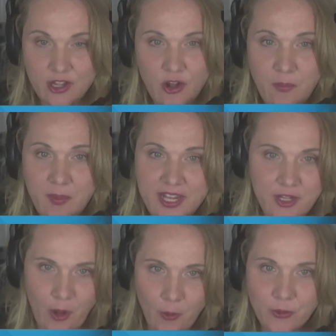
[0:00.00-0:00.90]
nobody
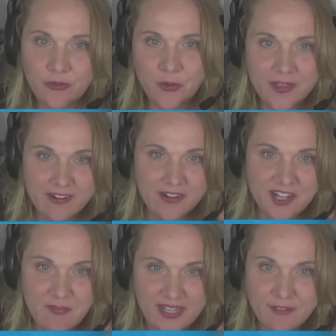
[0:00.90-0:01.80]
knows where they are
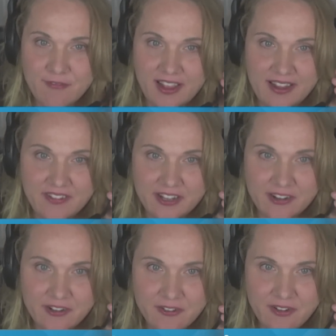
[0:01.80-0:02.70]
going to be in 5
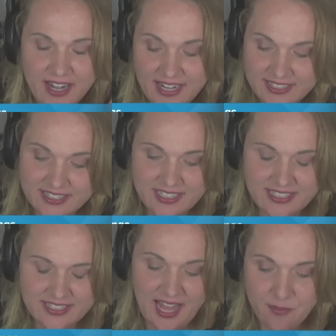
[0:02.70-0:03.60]
years, right?
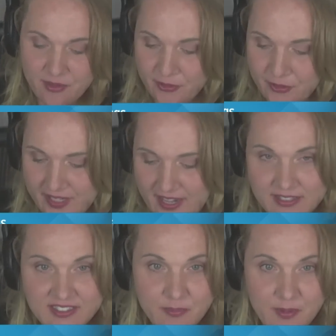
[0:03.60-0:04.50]
It's absolutely
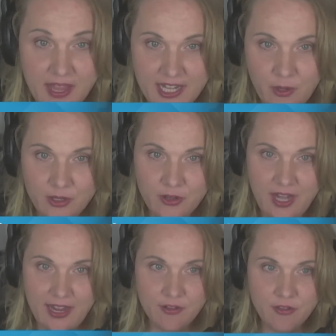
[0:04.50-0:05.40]
not something that anyone
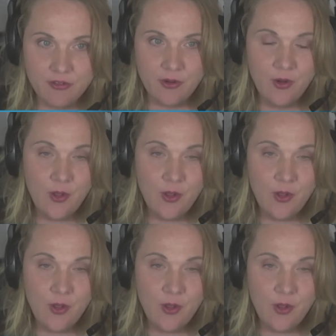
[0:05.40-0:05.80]
could answer